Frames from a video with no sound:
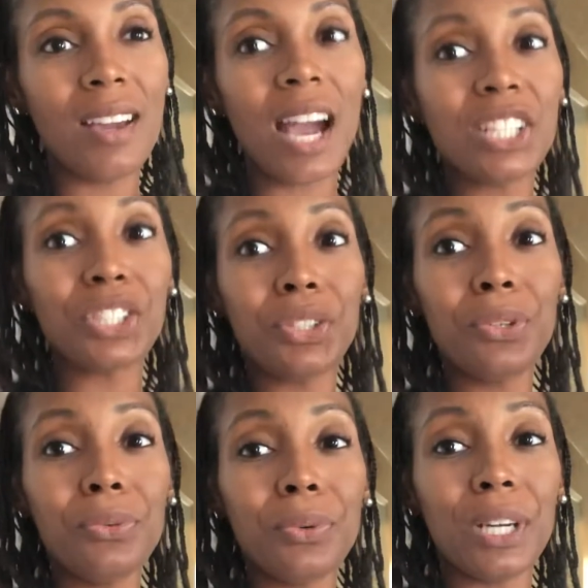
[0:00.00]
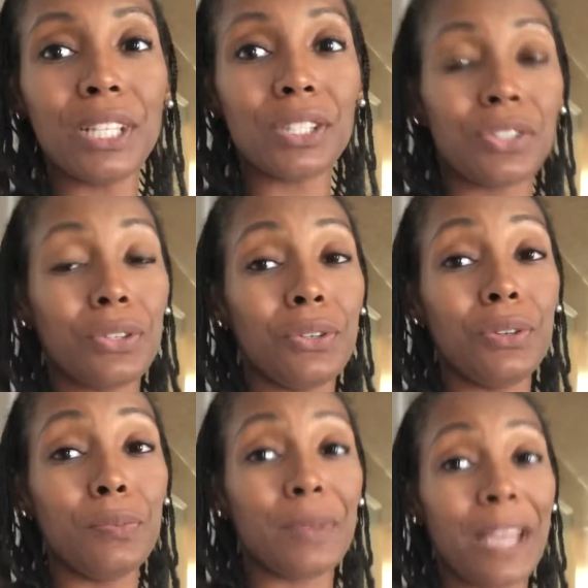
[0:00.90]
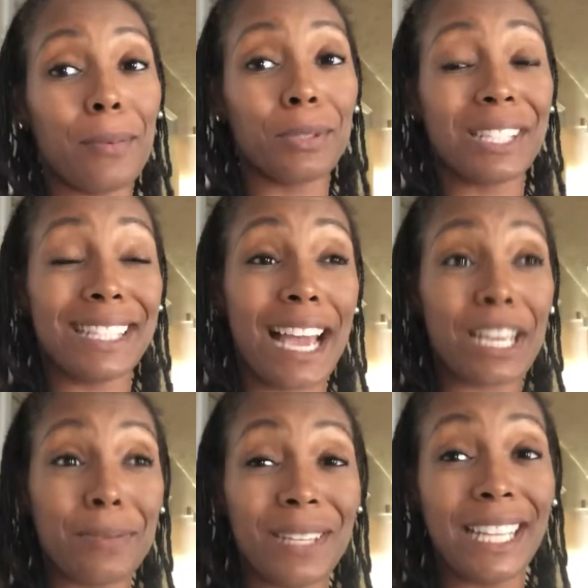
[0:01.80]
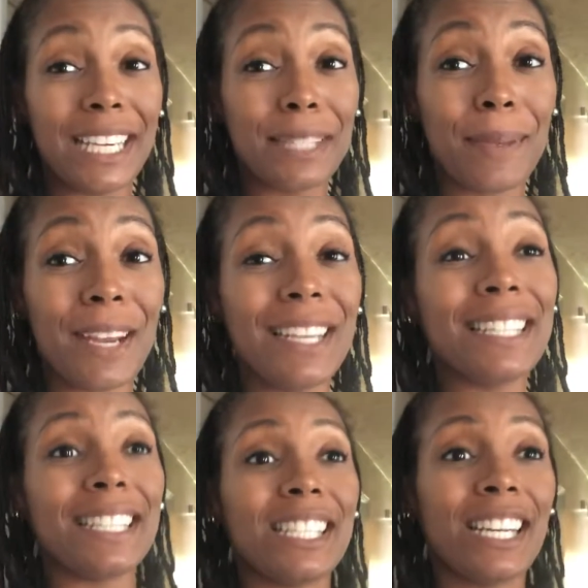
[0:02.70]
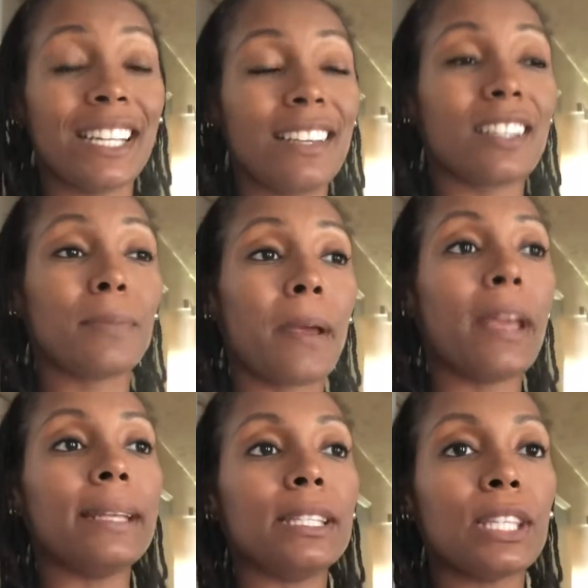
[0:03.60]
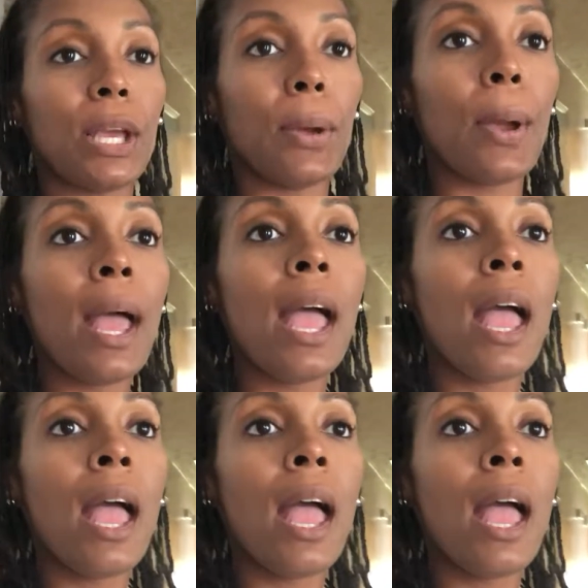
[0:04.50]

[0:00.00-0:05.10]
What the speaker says: I do want to be able to document the experience and share the experience. So,